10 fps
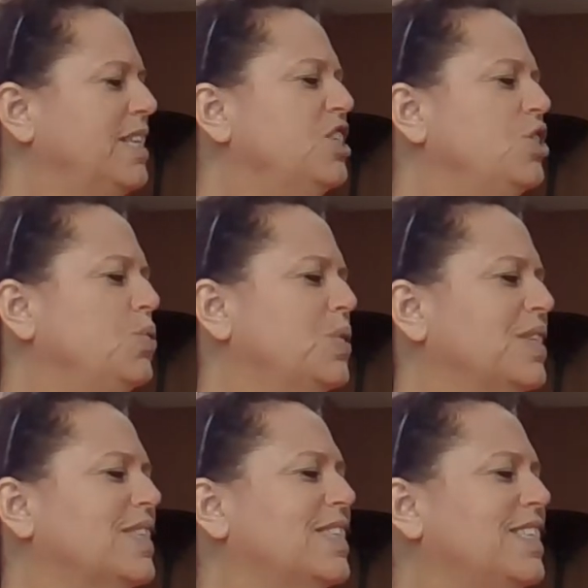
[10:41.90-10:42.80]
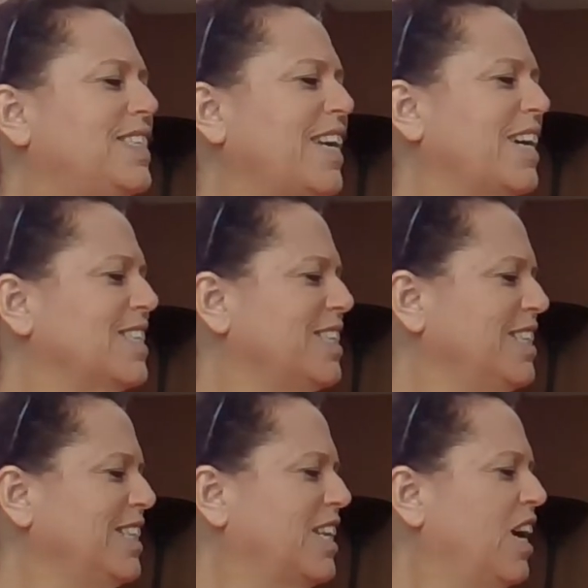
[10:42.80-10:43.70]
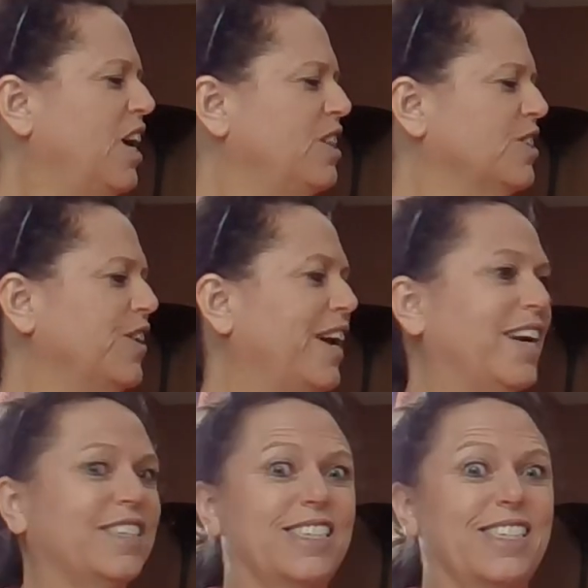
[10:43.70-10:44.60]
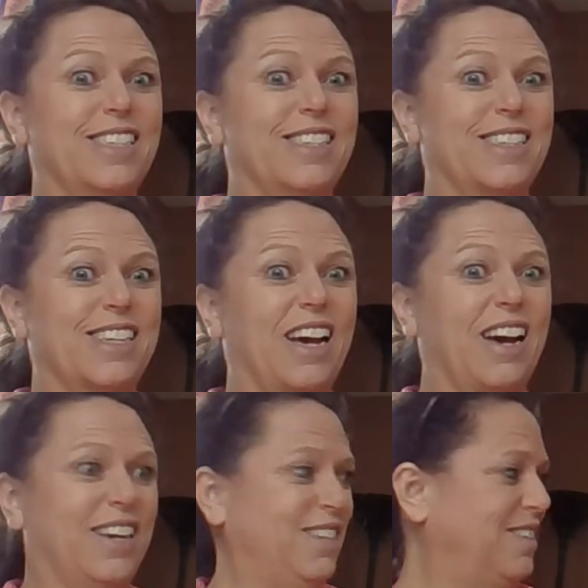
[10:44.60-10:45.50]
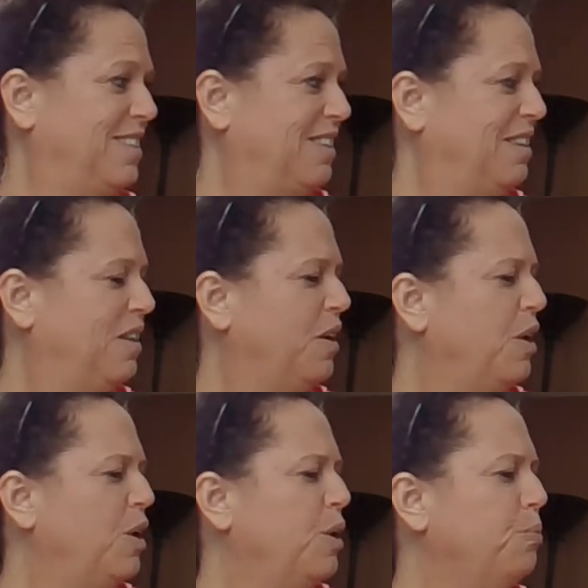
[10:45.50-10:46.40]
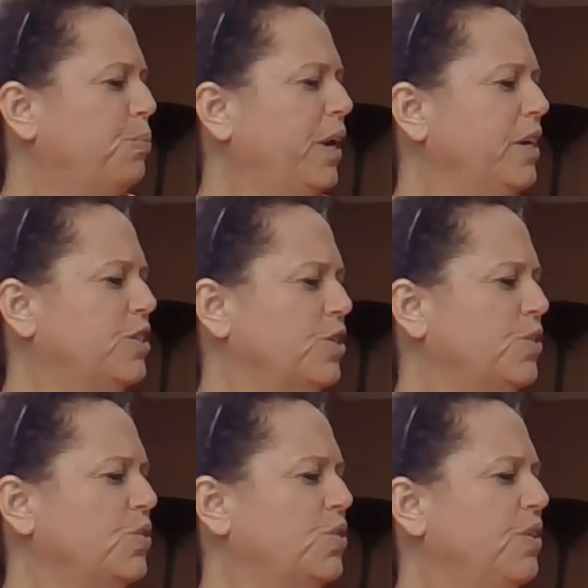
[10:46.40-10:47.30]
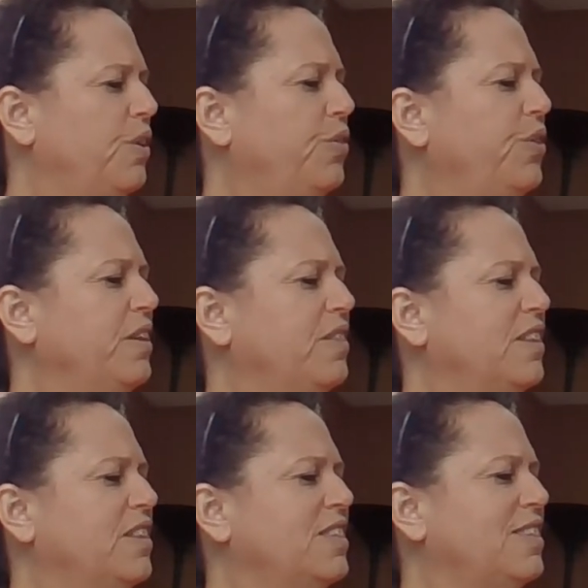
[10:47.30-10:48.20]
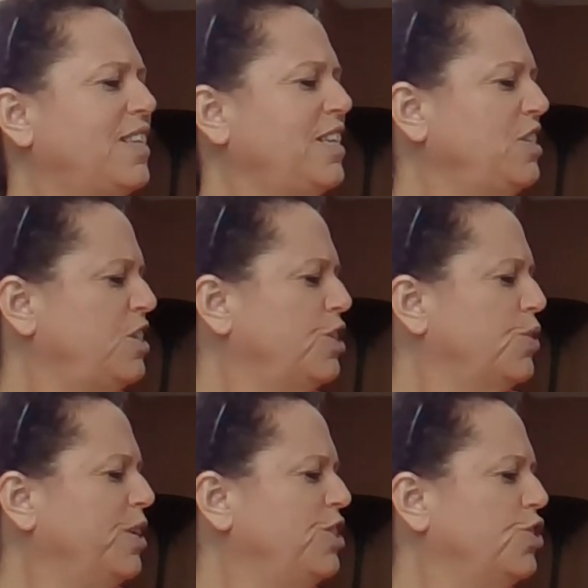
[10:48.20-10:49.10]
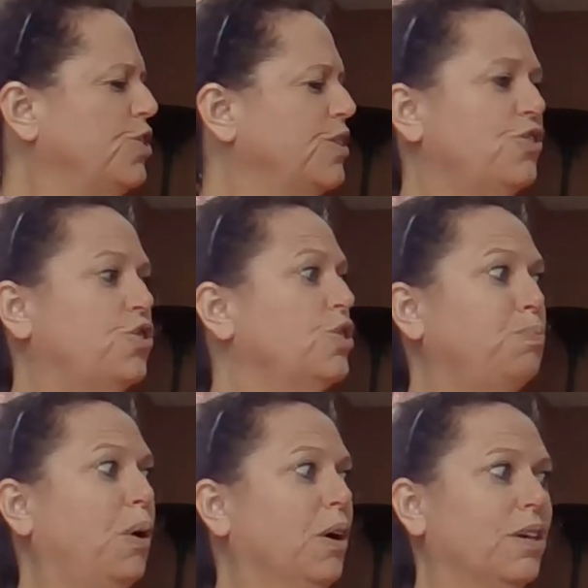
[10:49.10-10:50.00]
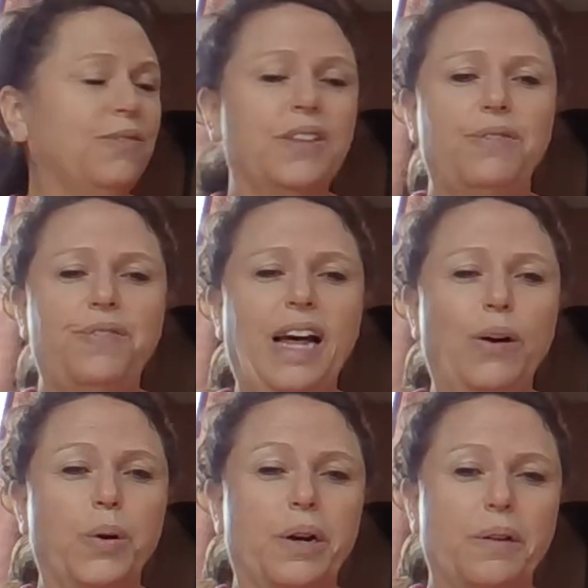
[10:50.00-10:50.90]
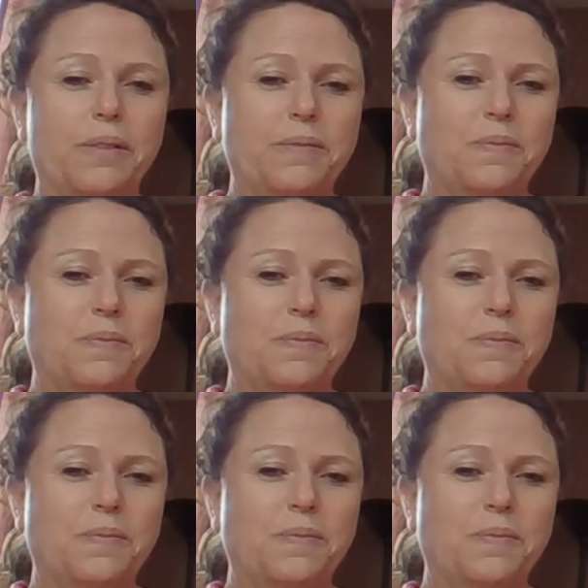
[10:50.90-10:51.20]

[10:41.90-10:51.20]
It uses the dazzling color as a disguise. Predators think that this tasty creature is just part of the flower.